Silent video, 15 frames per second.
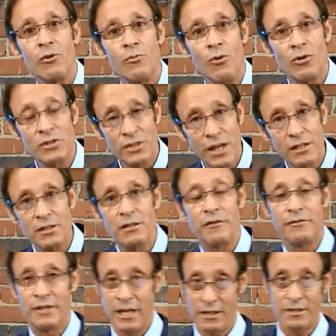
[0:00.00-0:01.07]
or more
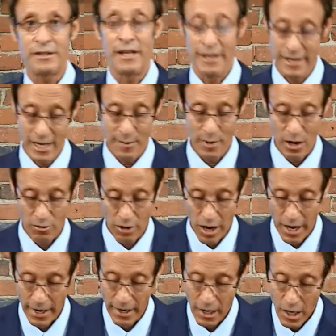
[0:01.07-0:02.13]
sensitive test than an
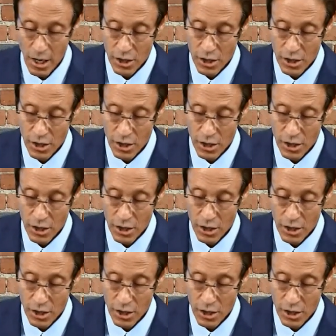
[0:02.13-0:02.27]
MRI.